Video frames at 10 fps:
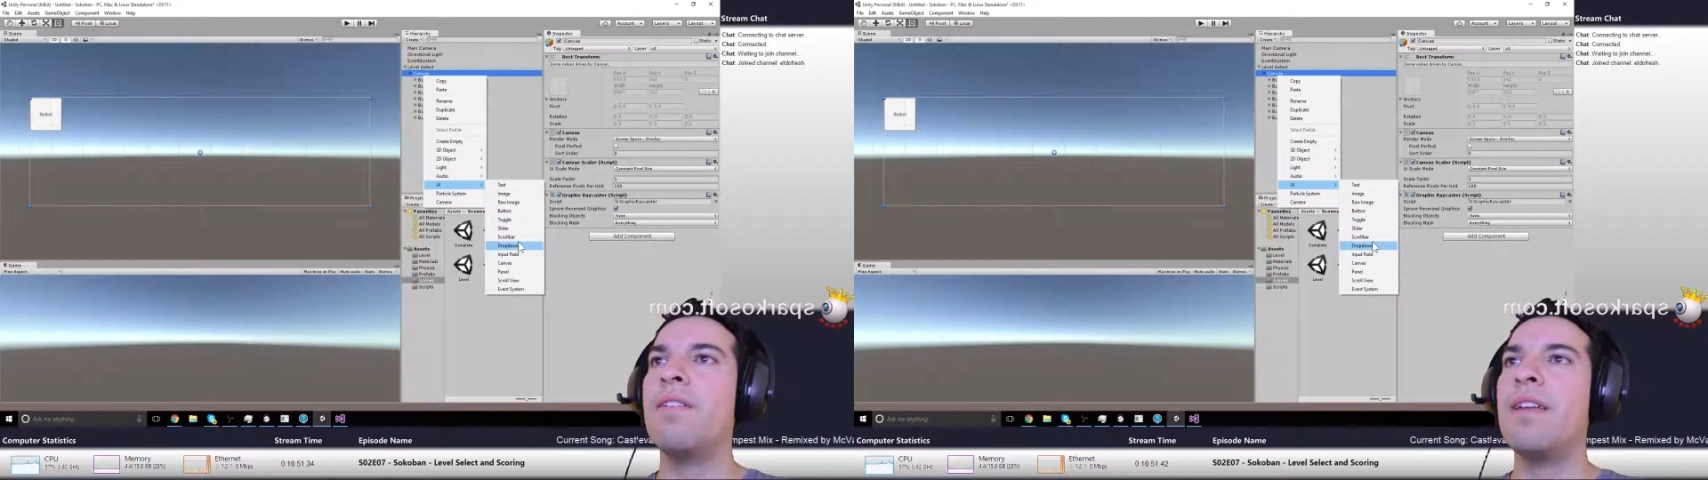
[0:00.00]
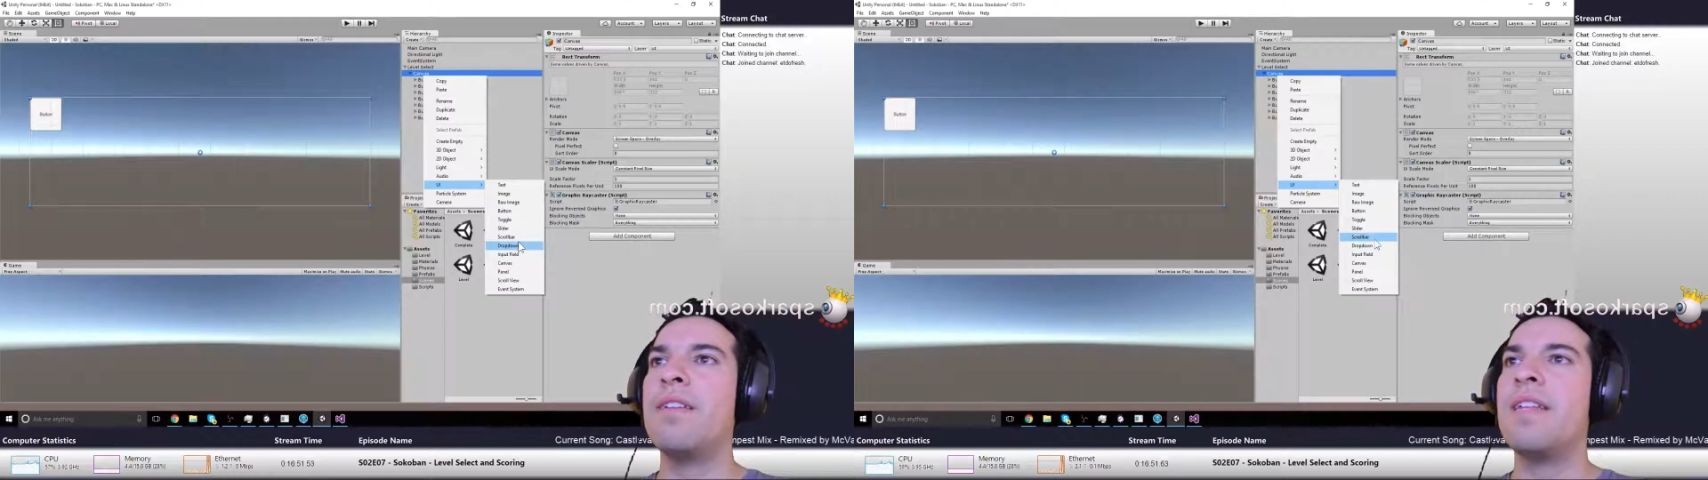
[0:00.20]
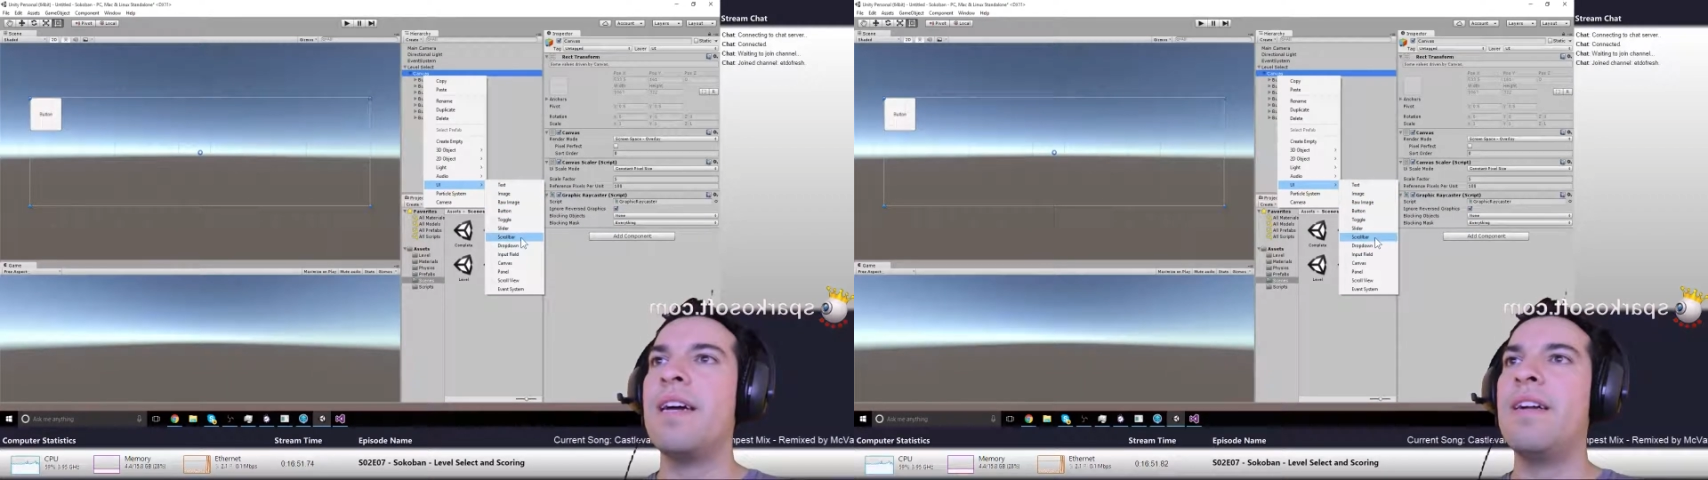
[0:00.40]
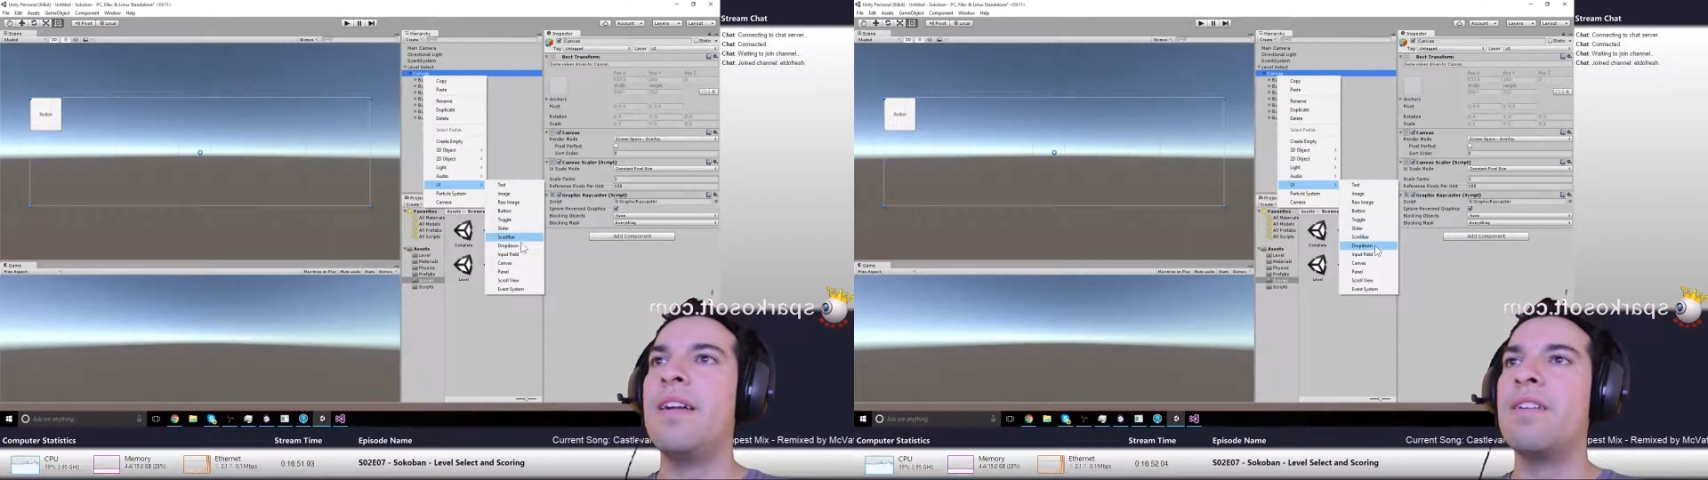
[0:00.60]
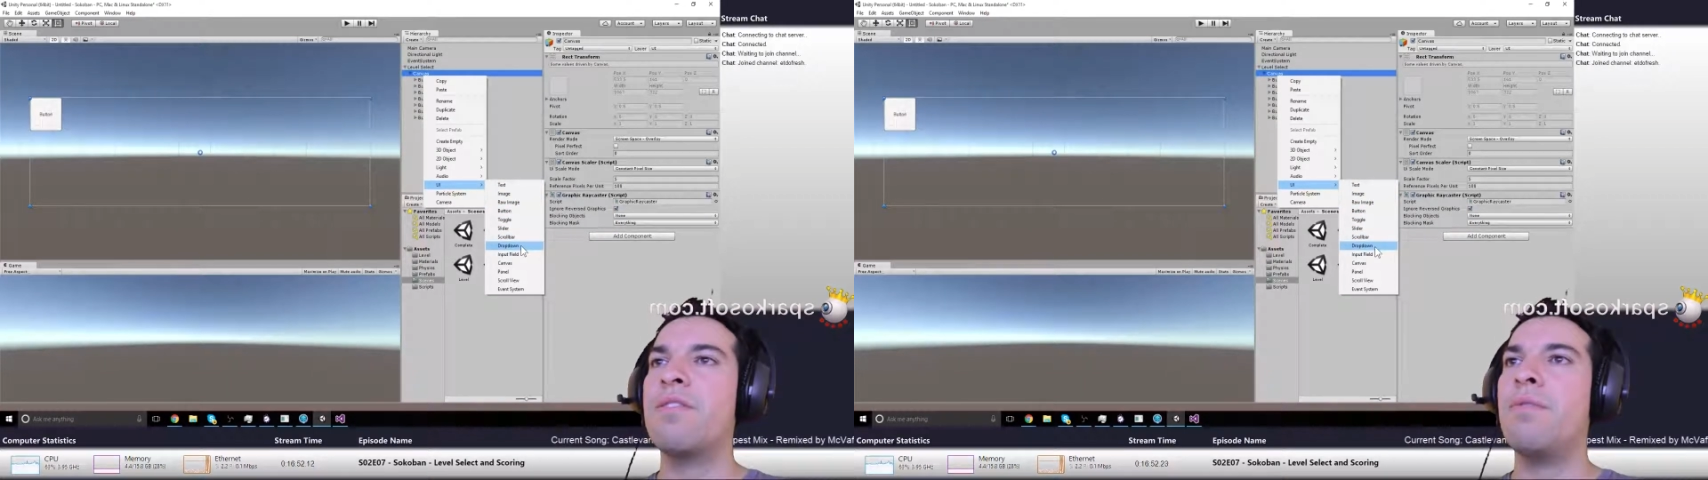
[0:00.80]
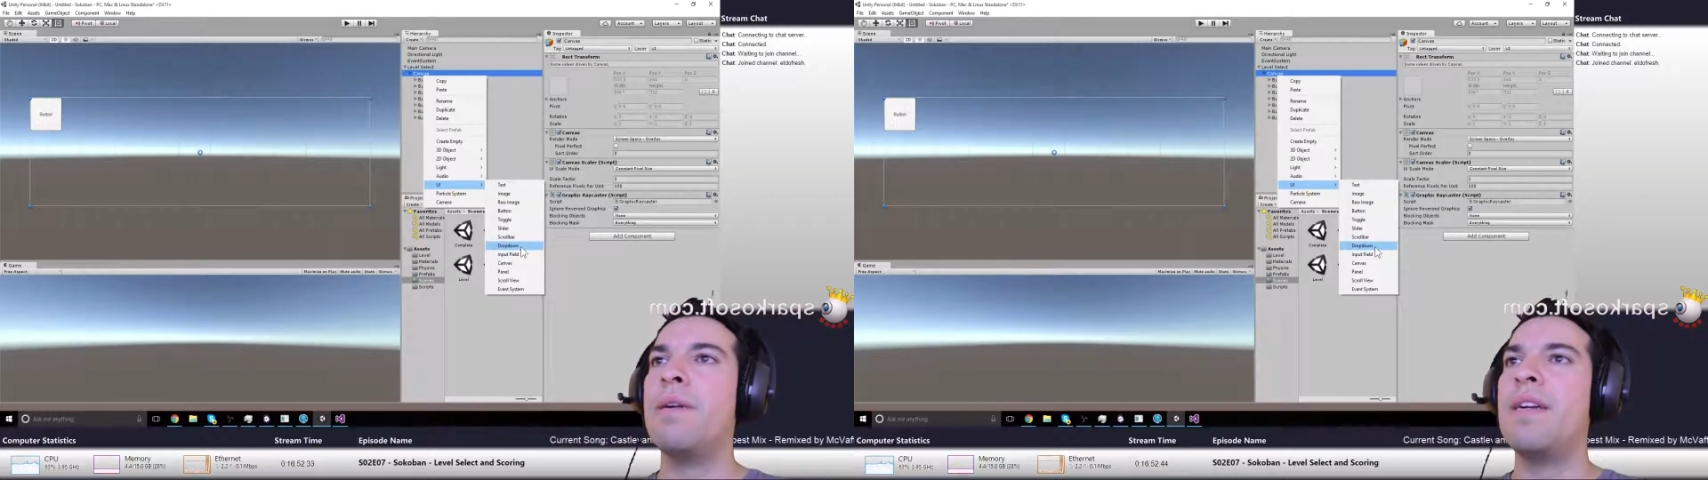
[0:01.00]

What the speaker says: not a slider, not a scroll bar,